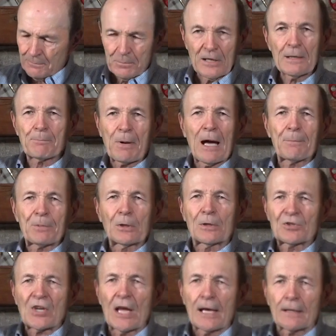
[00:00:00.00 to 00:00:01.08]
Pretty popular
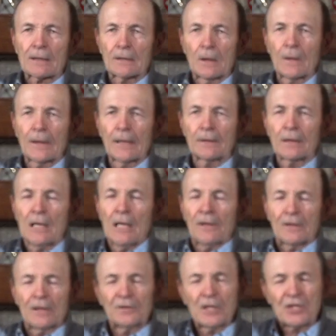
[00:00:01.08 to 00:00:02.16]
tank. Oh yeah, and